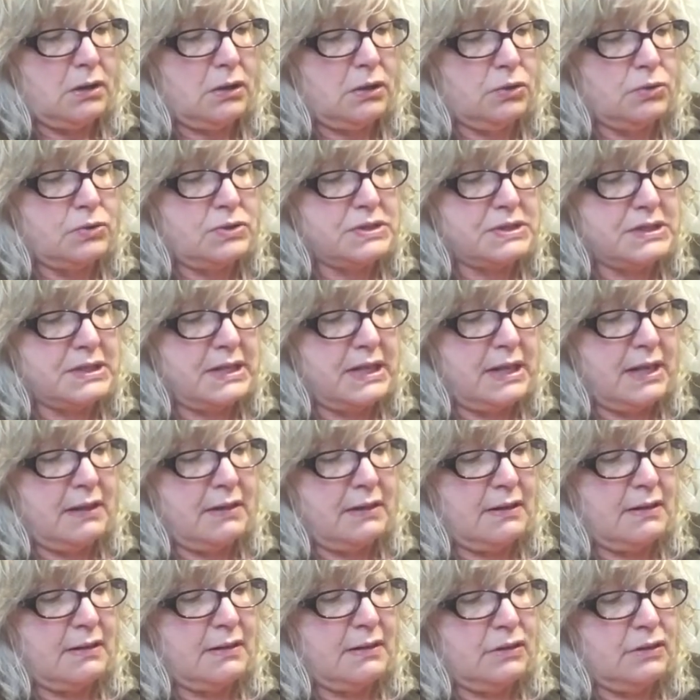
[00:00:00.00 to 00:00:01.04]

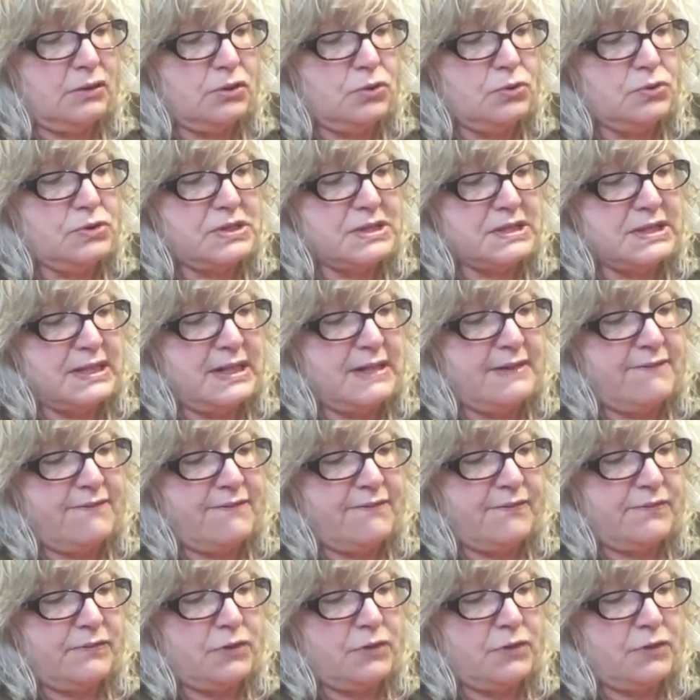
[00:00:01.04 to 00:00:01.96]
loose leaf